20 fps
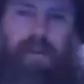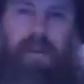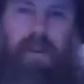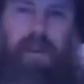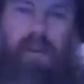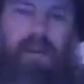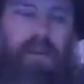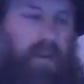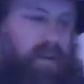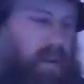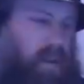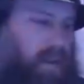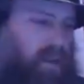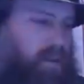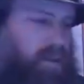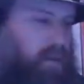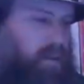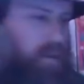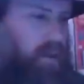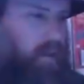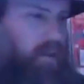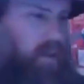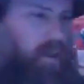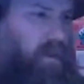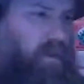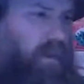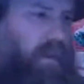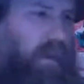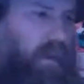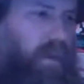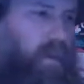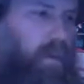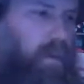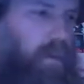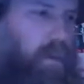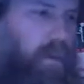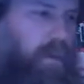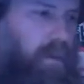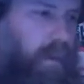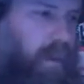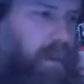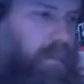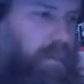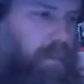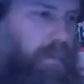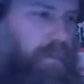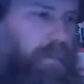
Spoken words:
but looked like it would be fun.